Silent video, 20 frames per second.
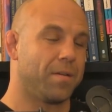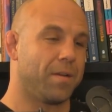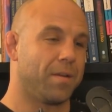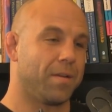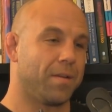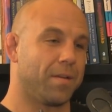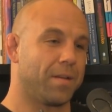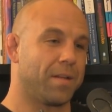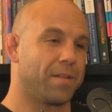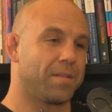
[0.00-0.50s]

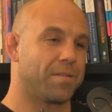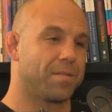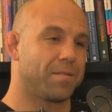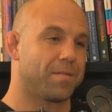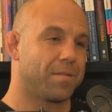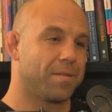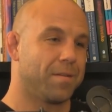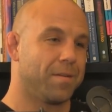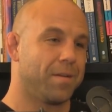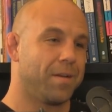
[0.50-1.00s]
And I think
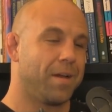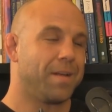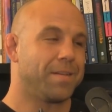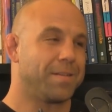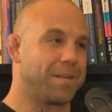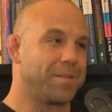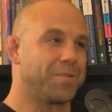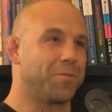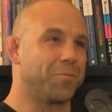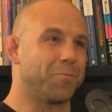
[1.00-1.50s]
that's
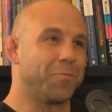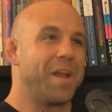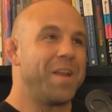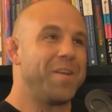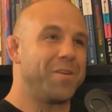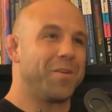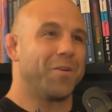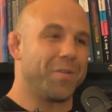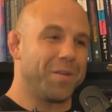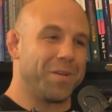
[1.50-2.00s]
as I
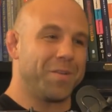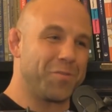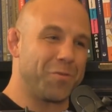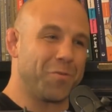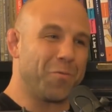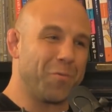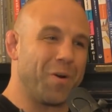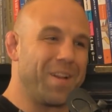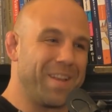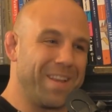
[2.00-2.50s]
surrender
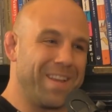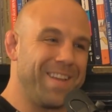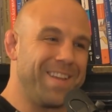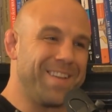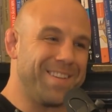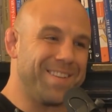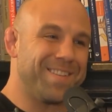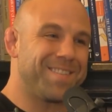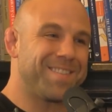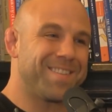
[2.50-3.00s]
into what
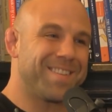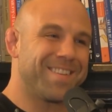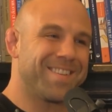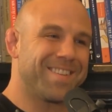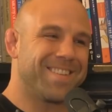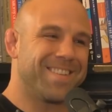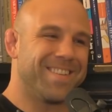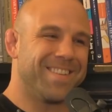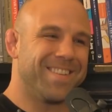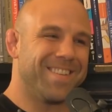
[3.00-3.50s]
is,
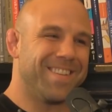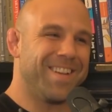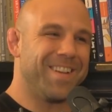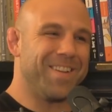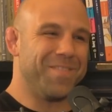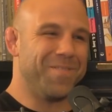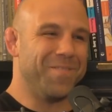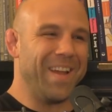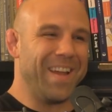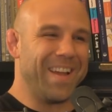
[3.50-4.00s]
mm-hmm.
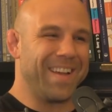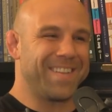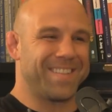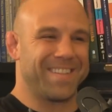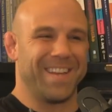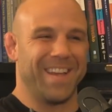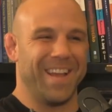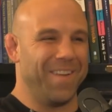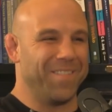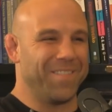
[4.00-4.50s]
it
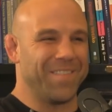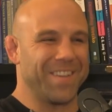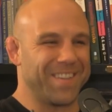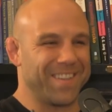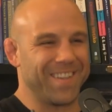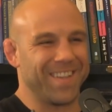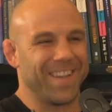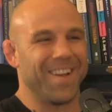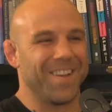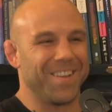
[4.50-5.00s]
makes
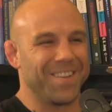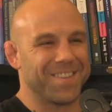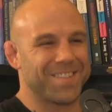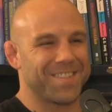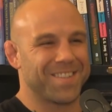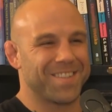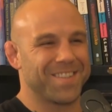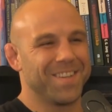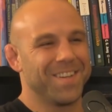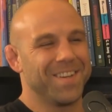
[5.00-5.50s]
everything
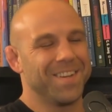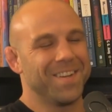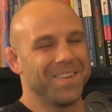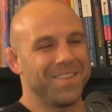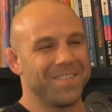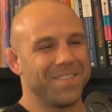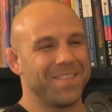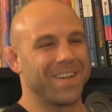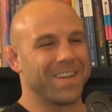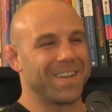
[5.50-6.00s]
else
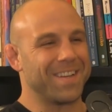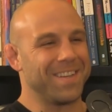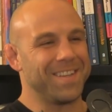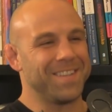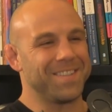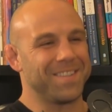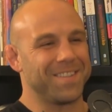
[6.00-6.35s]
fucking